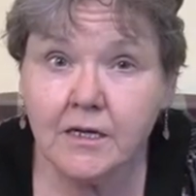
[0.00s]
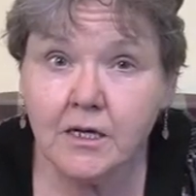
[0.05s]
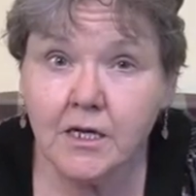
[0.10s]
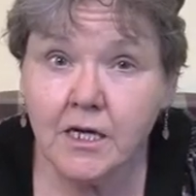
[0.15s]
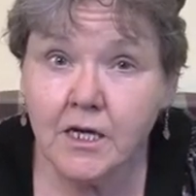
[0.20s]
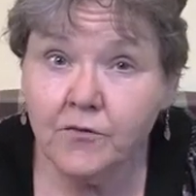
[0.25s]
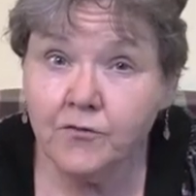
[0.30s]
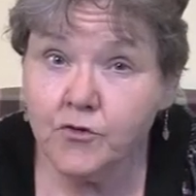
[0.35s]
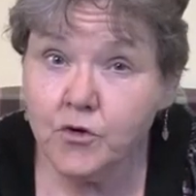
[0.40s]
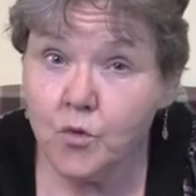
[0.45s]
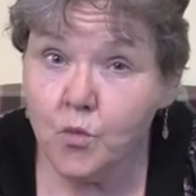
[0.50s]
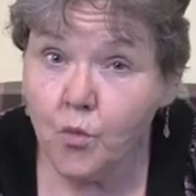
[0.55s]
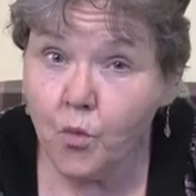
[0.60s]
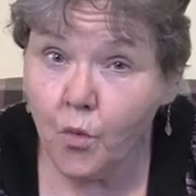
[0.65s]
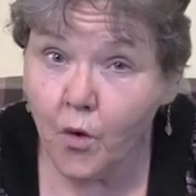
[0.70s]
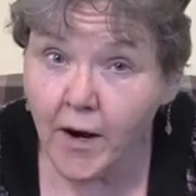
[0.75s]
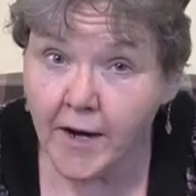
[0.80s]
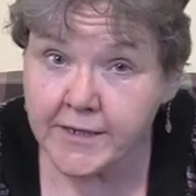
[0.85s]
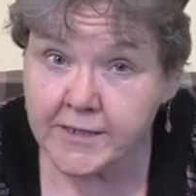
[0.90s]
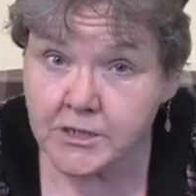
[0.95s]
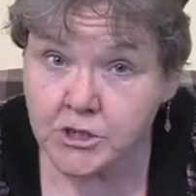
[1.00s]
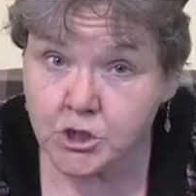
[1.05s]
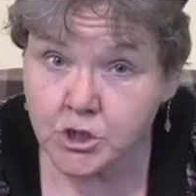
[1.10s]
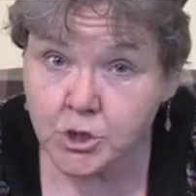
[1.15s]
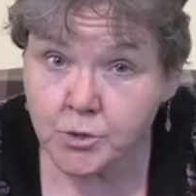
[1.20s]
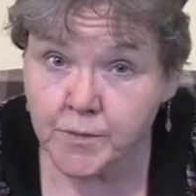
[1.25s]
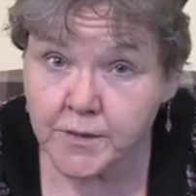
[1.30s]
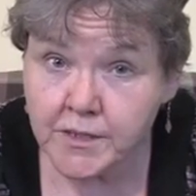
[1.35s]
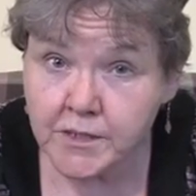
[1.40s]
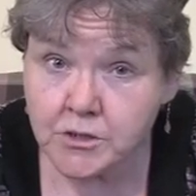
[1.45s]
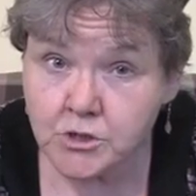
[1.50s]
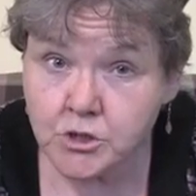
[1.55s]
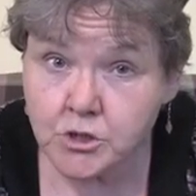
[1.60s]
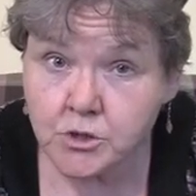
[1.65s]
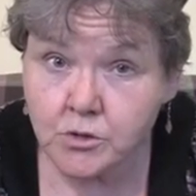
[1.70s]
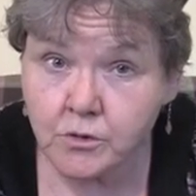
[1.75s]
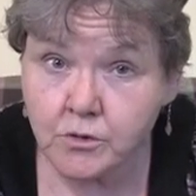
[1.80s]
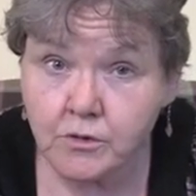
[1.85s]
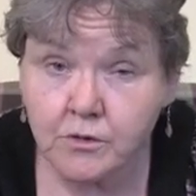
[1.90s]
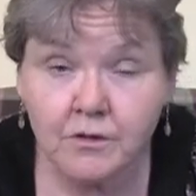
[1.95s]
if you want it to be a
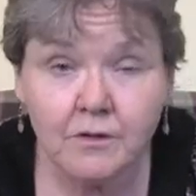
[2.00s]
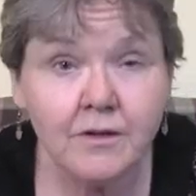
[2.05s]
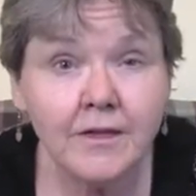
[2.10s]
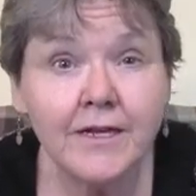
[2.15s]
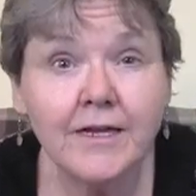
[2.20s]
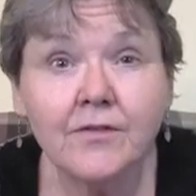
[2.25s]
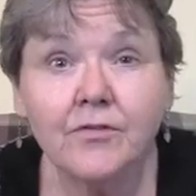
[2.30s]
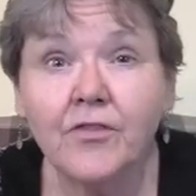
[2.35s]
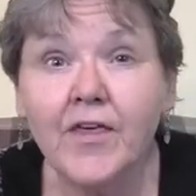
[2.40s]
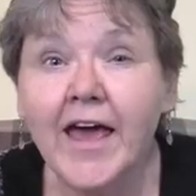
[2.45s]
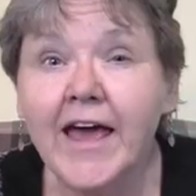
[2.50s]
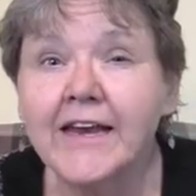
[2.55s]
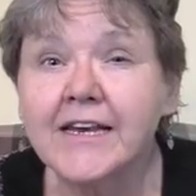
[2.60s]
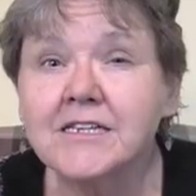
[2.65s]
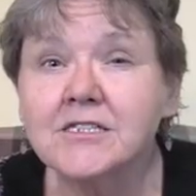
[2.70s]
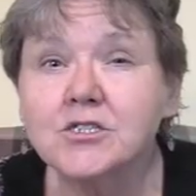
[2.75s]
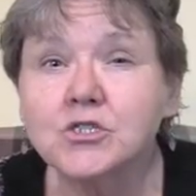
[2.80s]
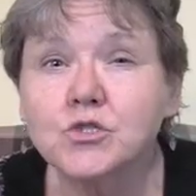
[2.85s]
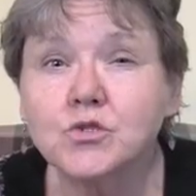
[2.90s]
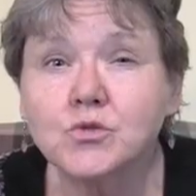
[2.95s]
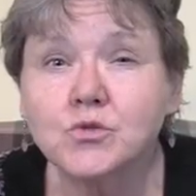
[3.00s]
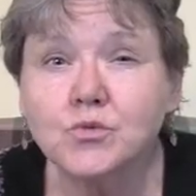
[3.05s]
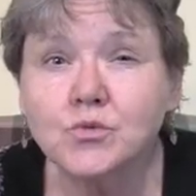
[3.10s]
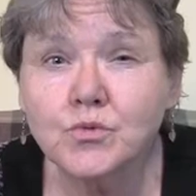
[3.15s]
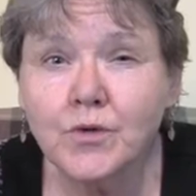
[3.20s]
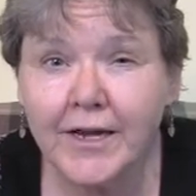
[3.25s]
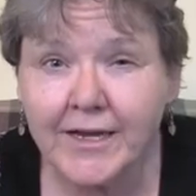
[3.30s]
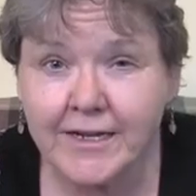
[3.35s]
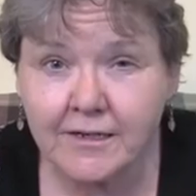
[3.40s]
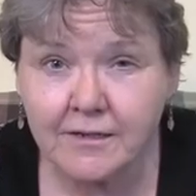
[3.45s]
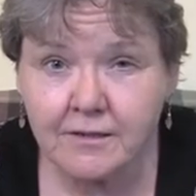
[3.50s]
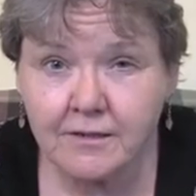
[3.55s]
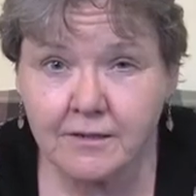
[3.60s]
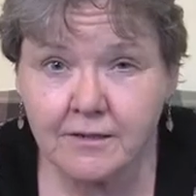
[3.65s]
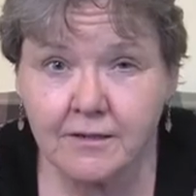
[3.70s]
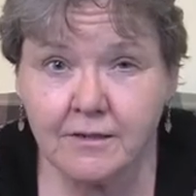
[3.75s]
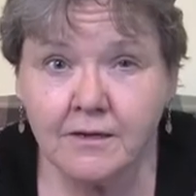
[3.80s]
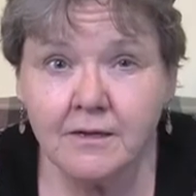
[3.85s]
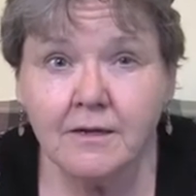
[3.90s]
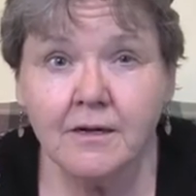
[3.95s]
circle, that is great.
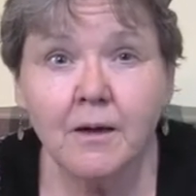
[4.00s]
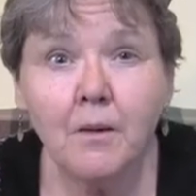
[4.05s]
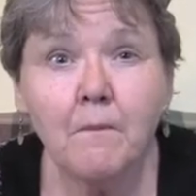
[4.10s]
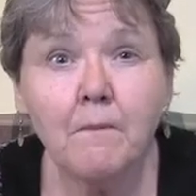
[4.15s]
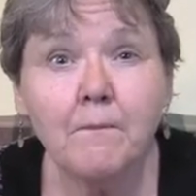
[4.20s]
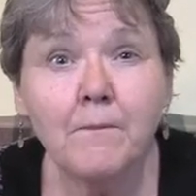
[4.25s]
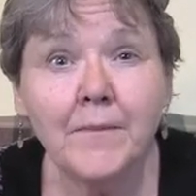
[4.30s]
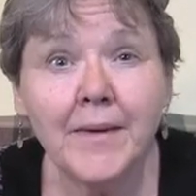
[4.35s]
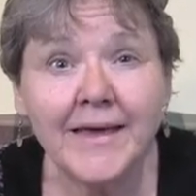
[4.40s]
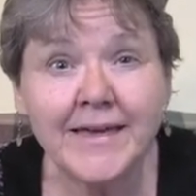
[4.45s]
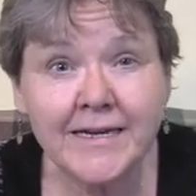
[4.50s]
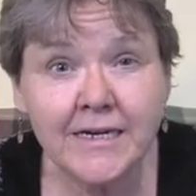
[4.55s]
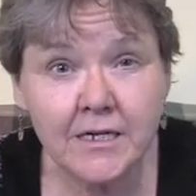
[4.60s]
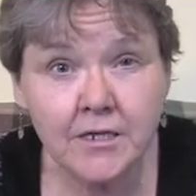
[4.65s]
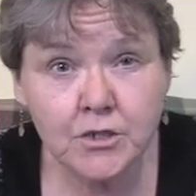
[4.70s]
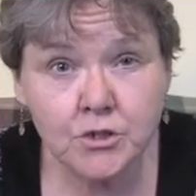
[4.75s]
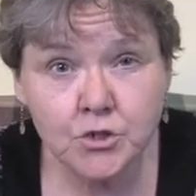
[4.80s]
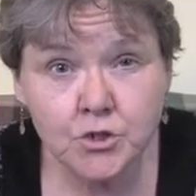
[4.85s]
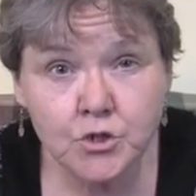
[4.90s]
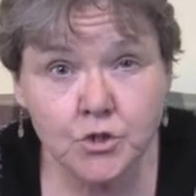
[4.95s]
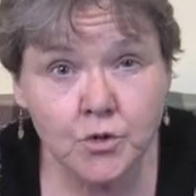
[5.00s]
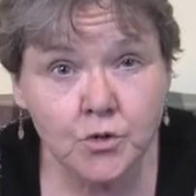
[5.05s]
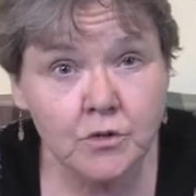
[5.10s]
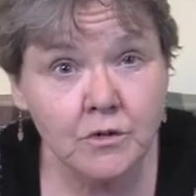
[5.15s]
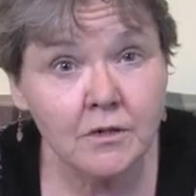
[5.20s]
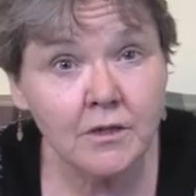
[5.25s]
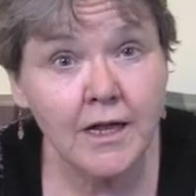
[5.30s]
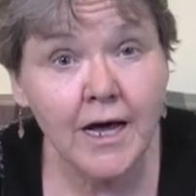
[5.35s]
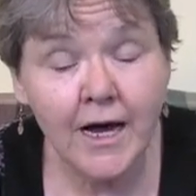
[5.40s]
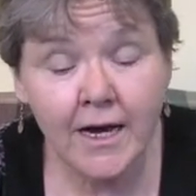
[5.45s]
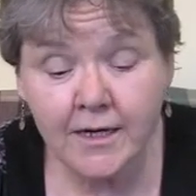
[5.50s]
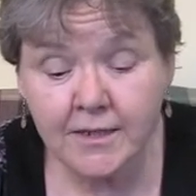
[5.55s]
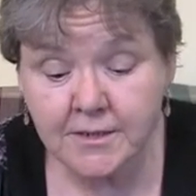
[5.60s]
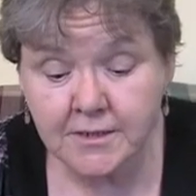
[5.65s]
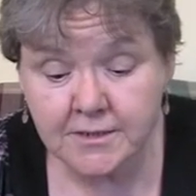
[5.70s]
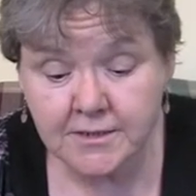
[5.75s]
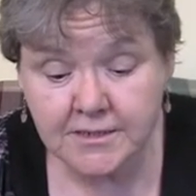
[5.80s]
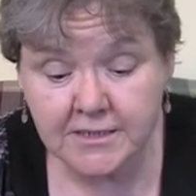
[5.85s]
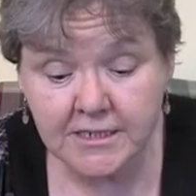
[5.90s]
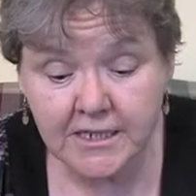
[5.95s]
Make it a circle.
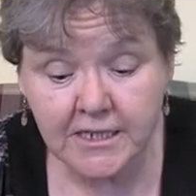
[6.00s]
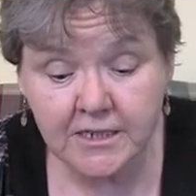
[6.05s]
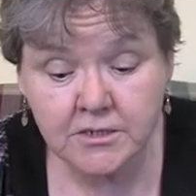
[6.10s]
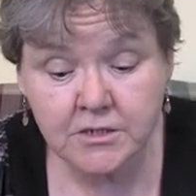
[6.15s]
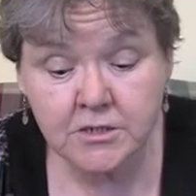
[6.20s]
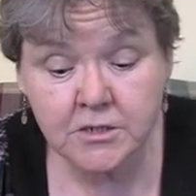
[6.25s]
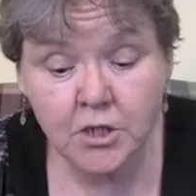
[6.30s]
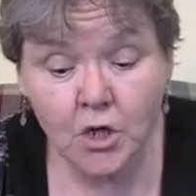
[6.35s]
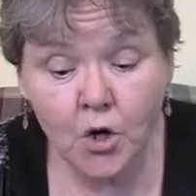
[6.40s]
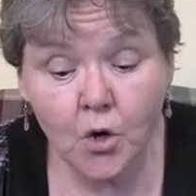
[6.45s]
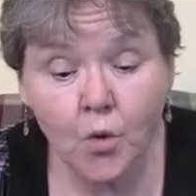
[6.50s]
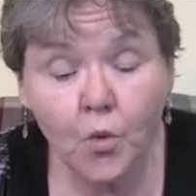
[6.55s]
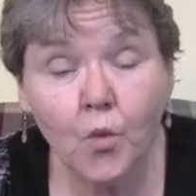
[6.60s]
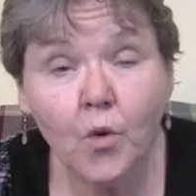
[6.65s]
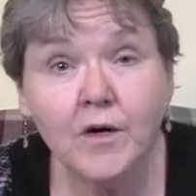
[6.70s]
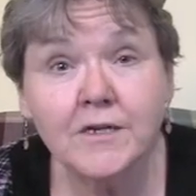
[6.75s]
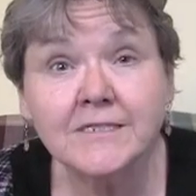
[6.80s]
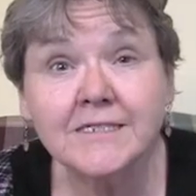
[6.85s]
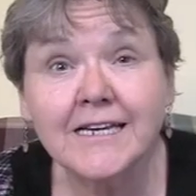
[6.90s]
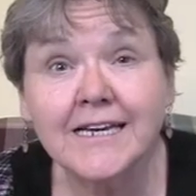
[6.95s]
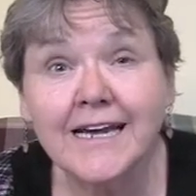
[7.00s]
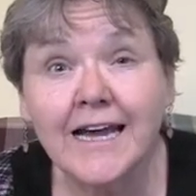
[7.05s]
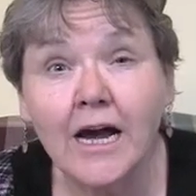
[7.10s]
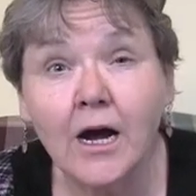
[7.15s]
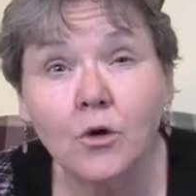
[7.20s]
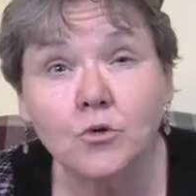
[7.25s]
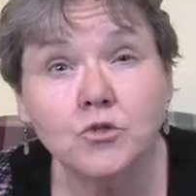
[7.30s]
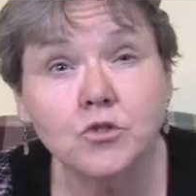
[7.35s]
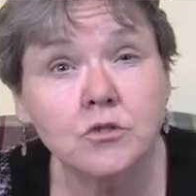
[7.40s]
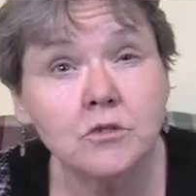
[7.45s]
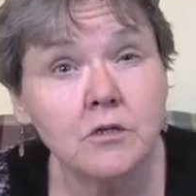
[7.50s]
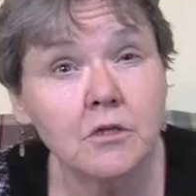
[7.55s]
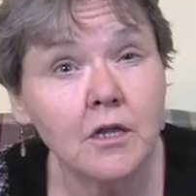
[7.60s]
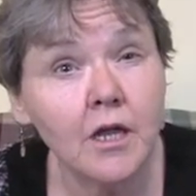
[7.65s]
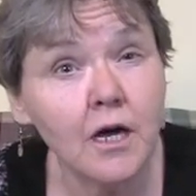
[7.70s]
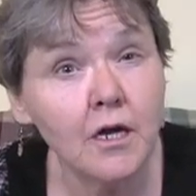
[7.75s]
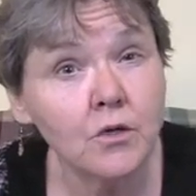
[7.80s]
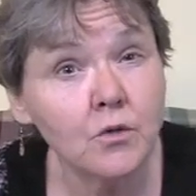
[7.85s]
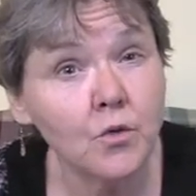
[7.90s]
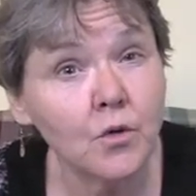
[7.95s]
Hanna's yes was a
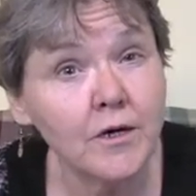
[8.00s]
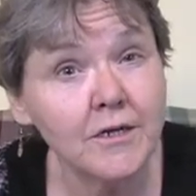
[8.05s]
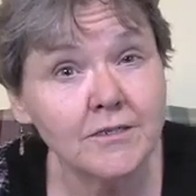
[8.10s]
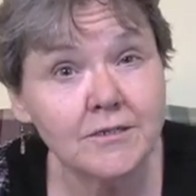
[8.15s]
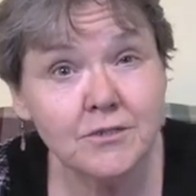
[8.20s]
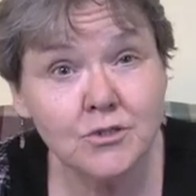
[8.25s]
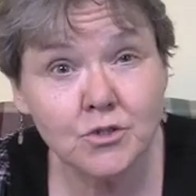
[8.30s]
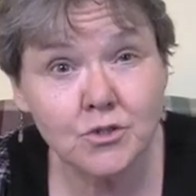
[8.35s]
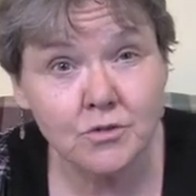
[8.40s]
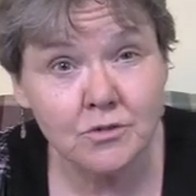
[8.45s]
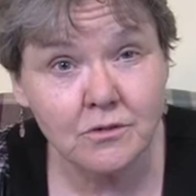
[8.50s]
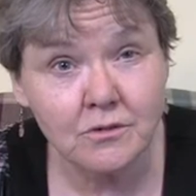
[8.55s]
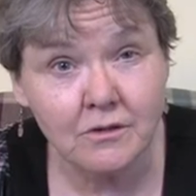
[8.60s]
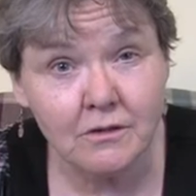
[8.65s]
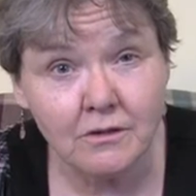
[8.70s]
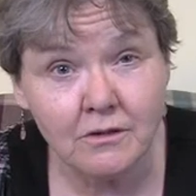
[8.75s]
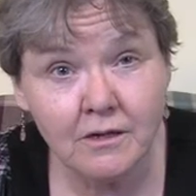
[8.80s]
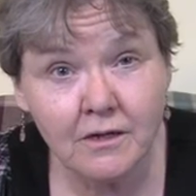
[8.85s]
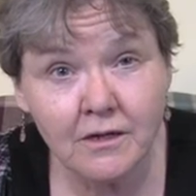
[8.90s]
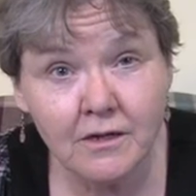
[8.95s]
counterclockwise circle.